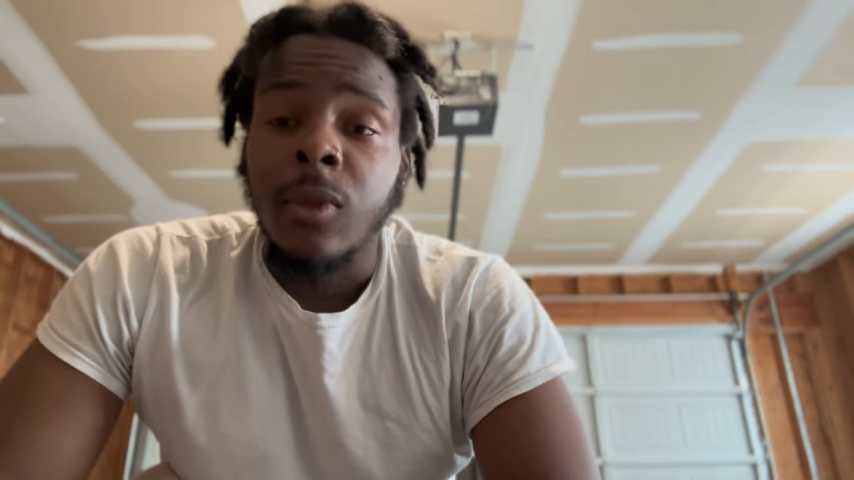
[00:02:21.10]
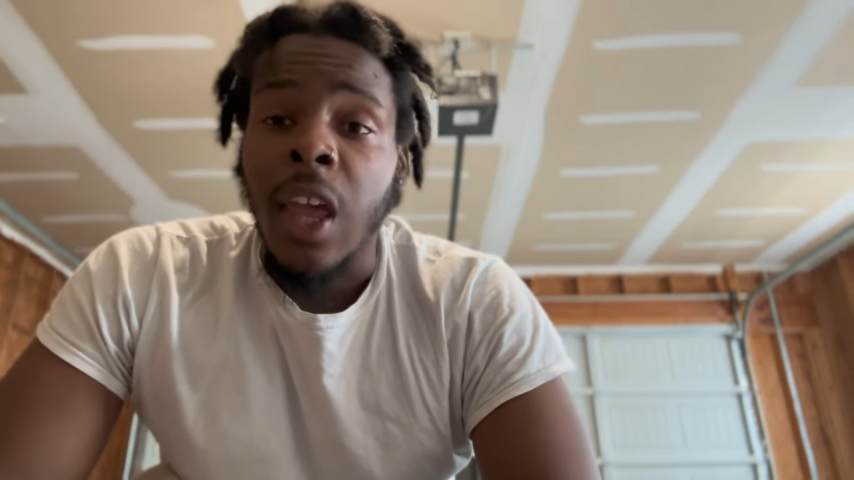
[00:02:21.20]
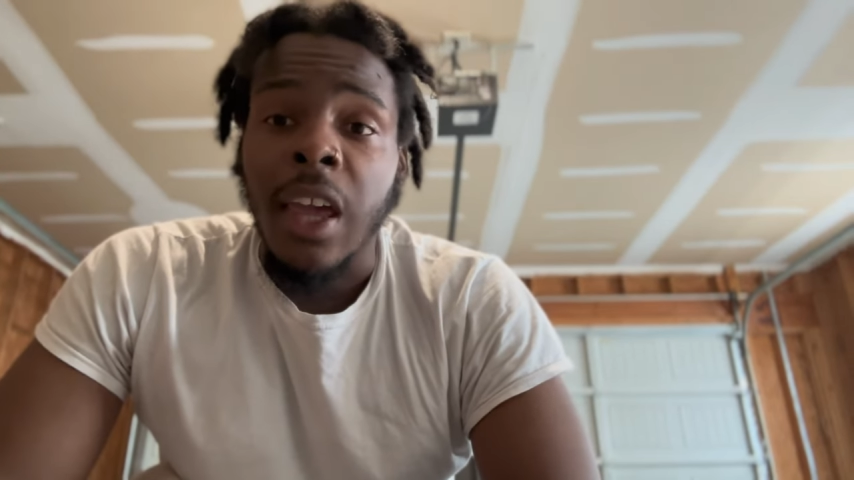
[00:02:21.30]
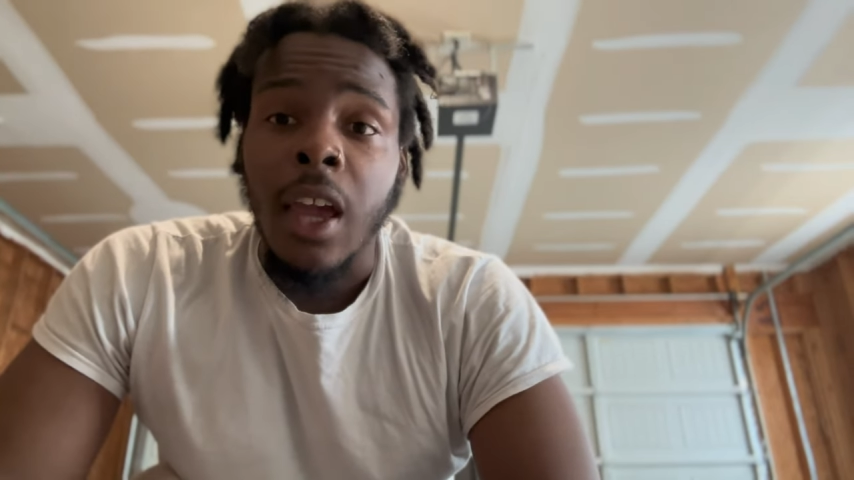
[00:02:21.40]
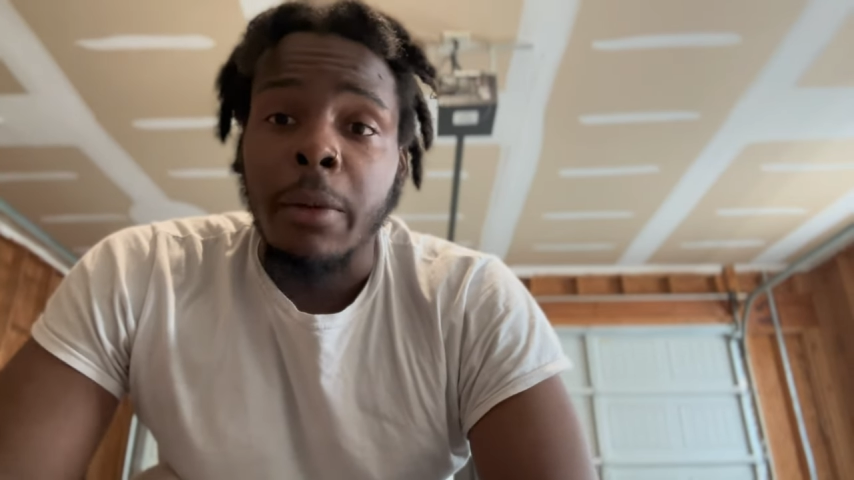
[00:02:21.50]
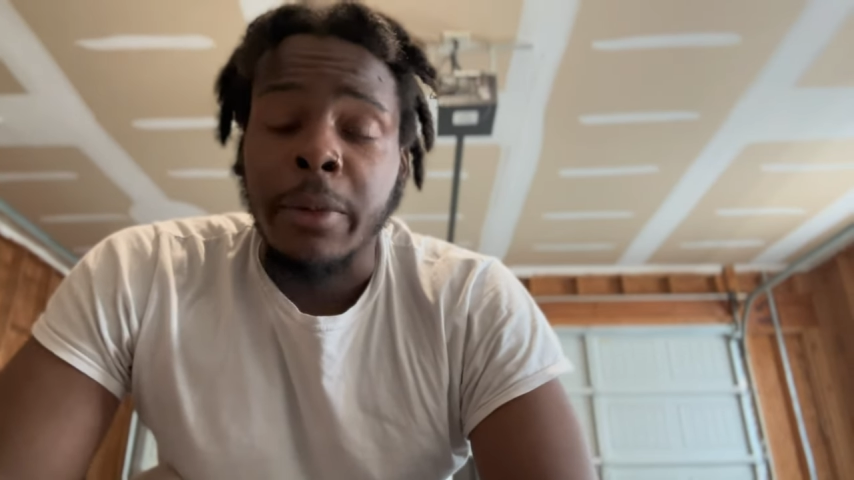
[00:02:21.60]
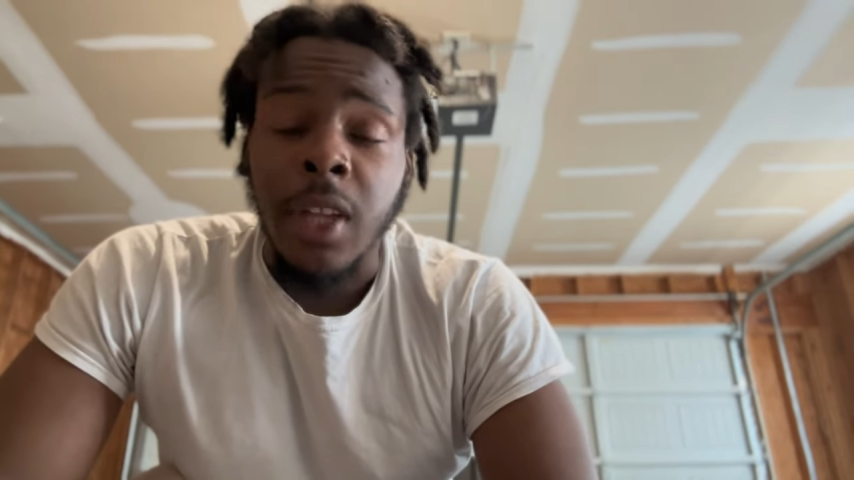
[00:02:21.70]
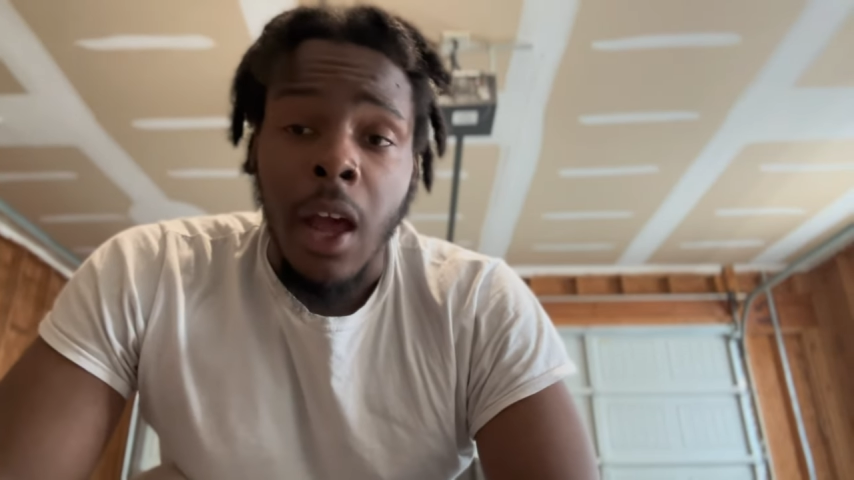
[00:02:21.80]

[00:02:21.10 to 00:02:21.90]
That game was